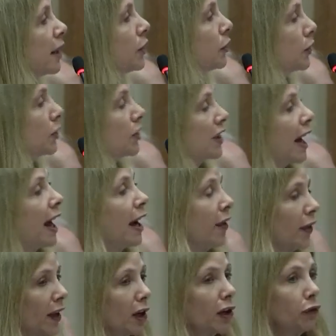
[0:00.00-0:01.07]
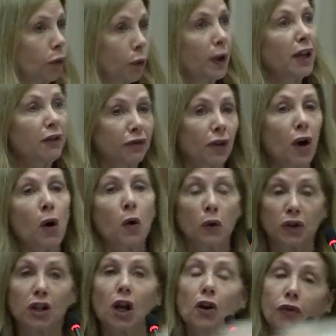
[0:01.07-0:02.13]
understand that if we
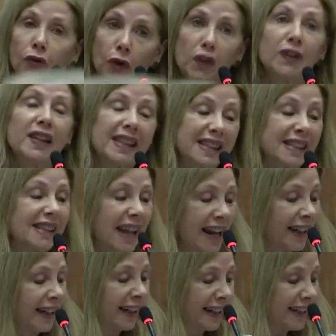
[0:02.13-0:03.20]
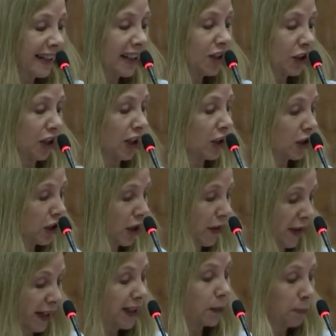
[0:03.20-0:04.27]
vote for this Senate addition to
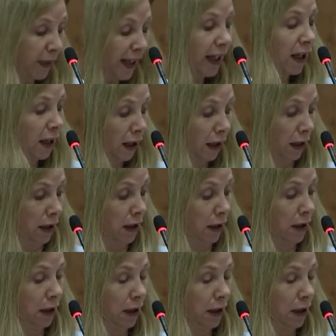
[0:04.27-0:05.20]
this bill,